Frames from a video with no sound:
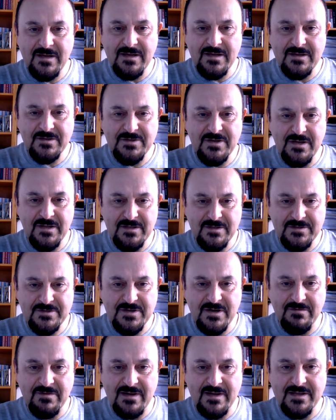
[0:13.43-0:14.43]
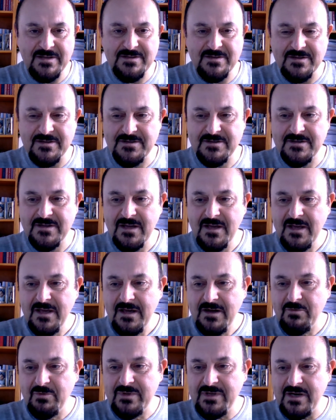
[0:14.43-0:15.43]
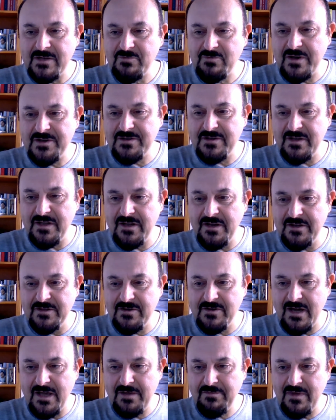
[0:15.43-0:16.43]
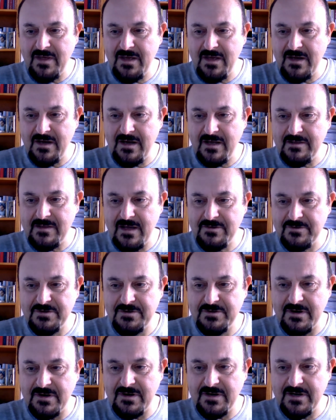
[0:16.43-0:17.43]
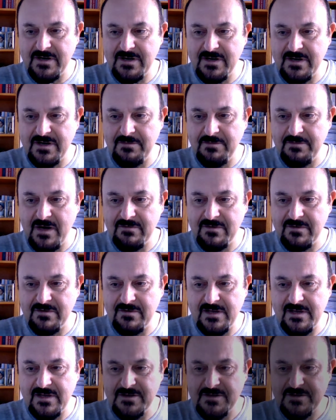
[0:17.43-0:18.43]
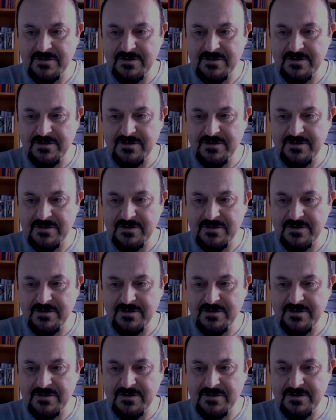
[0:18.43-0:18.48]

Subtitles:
in Java lessons. Without wasting any time, I'd like to start up our lessons.